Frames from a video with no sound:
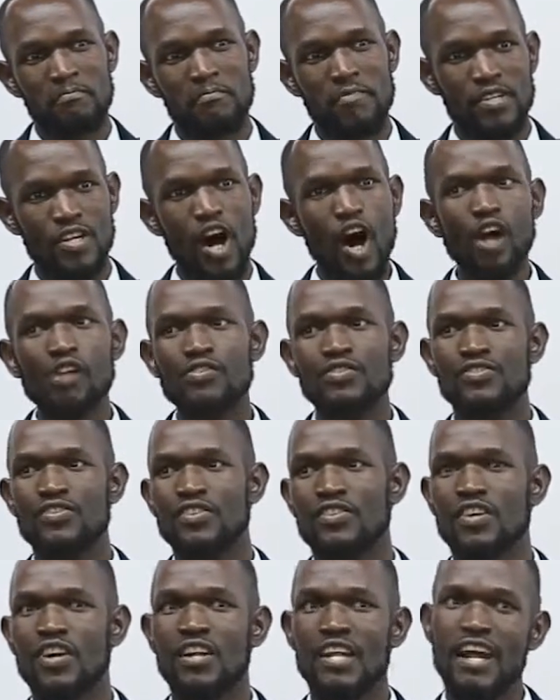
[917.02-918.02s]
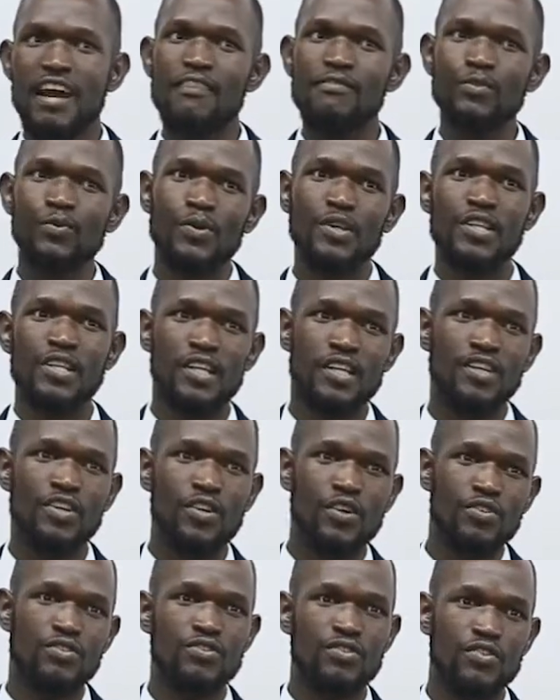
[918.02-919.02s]
But also, not everyone can
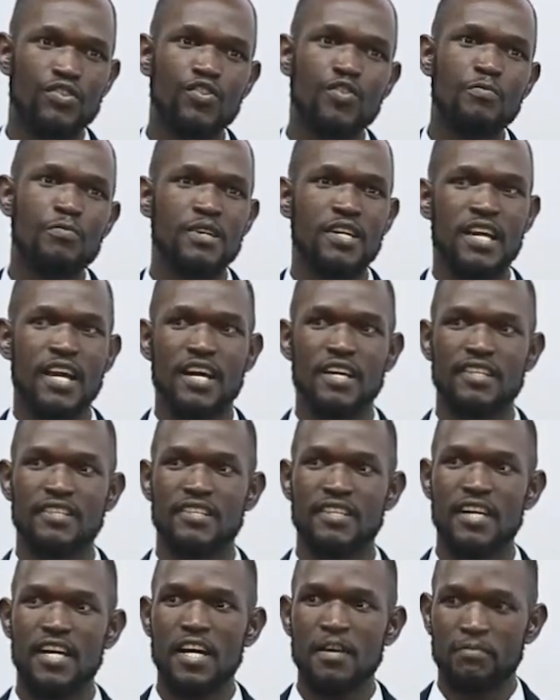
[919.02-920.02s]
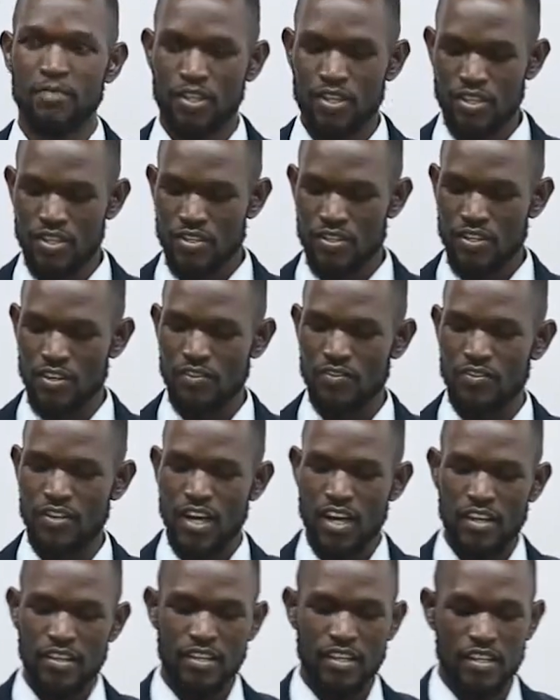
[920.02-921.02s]
go to UBS because of
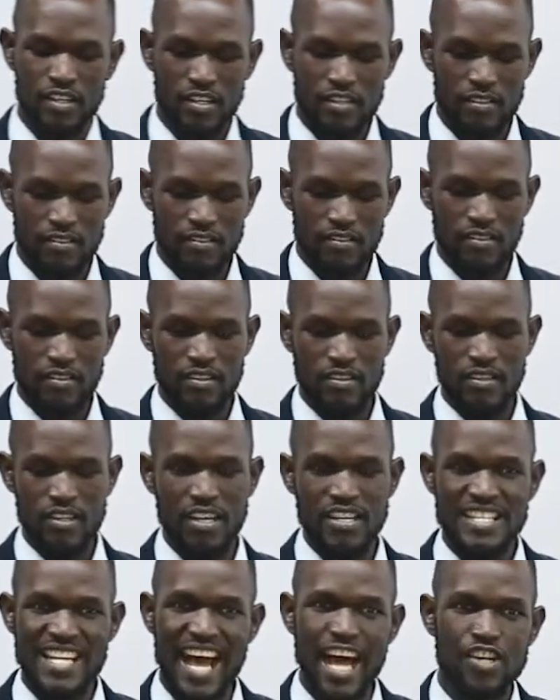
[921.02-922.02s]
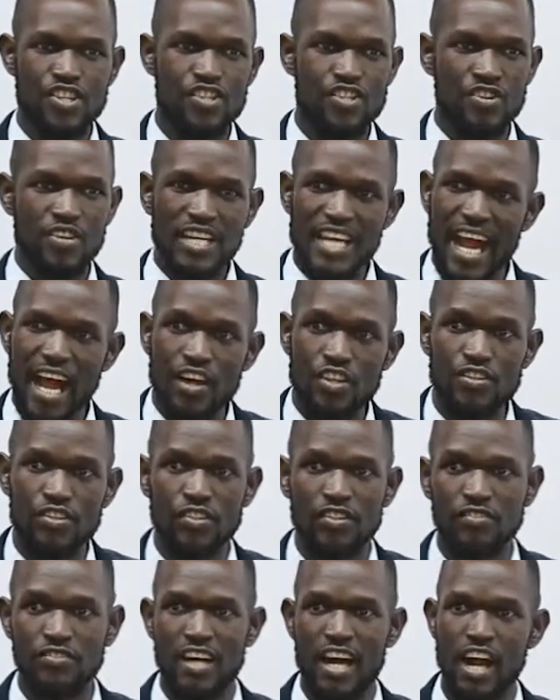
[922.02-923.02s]
the, the National
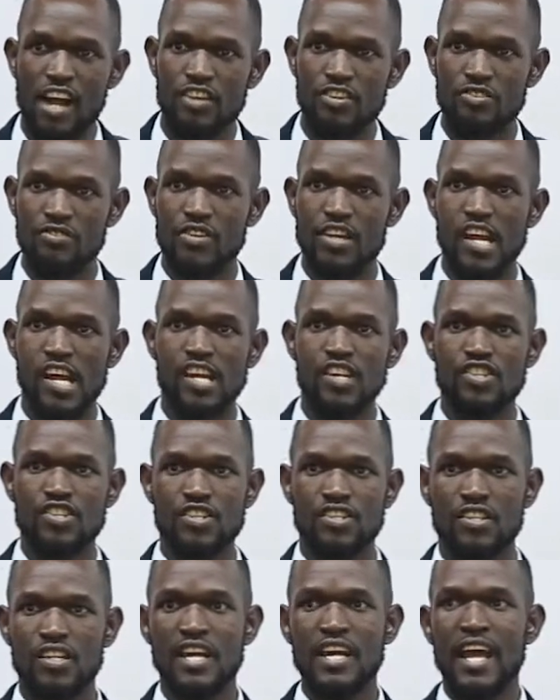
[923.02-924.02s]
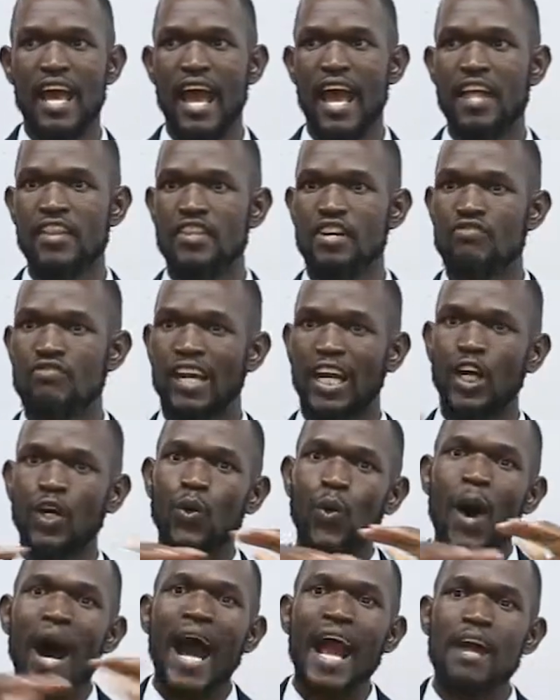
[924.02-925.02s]
Council of Higher Education and the
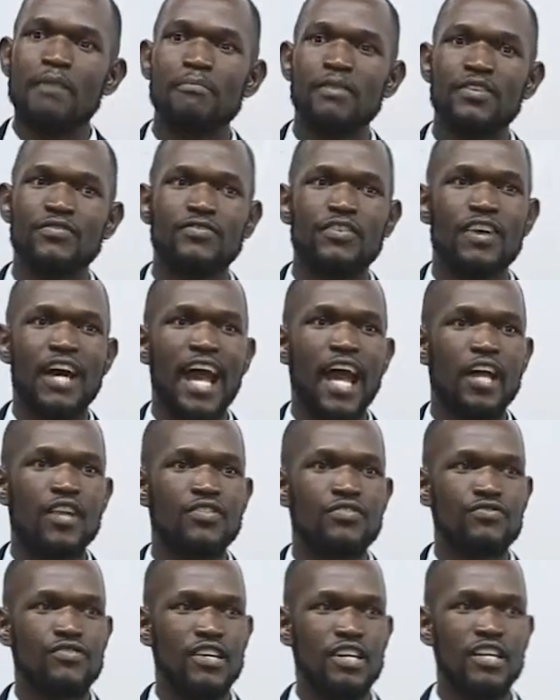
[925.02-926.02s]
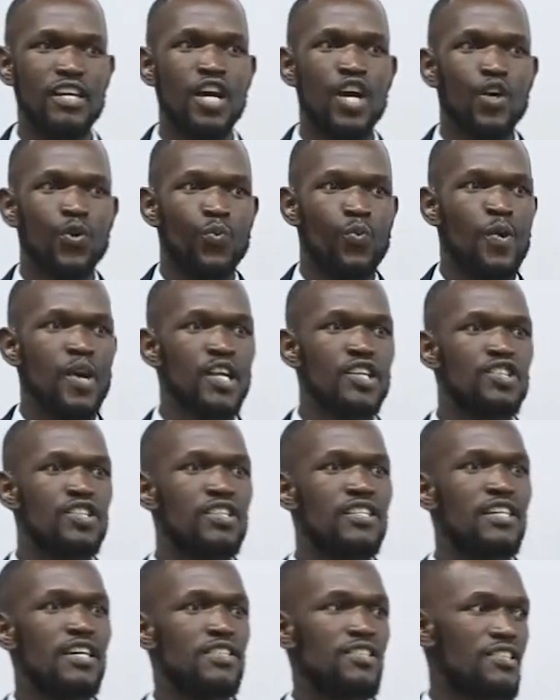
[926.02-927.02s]
requirement for entry,
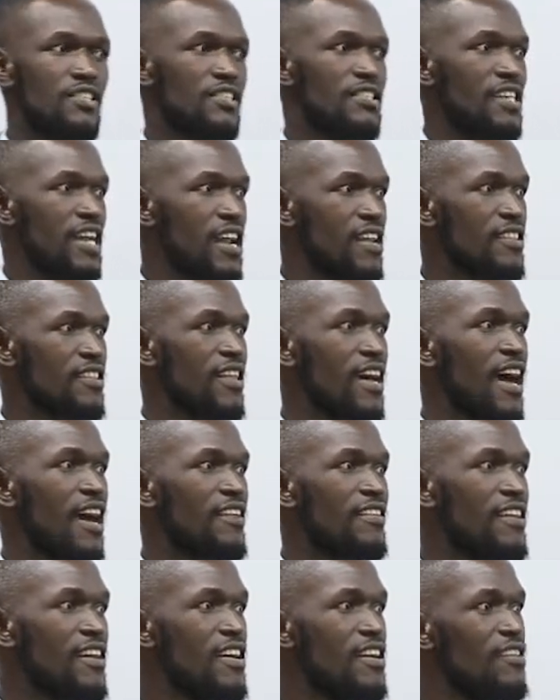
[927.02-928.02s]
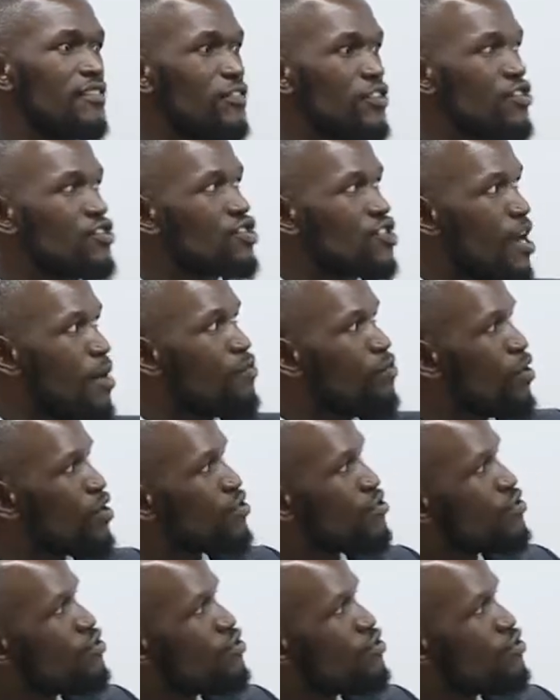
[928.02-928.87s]
which necessitate that for someone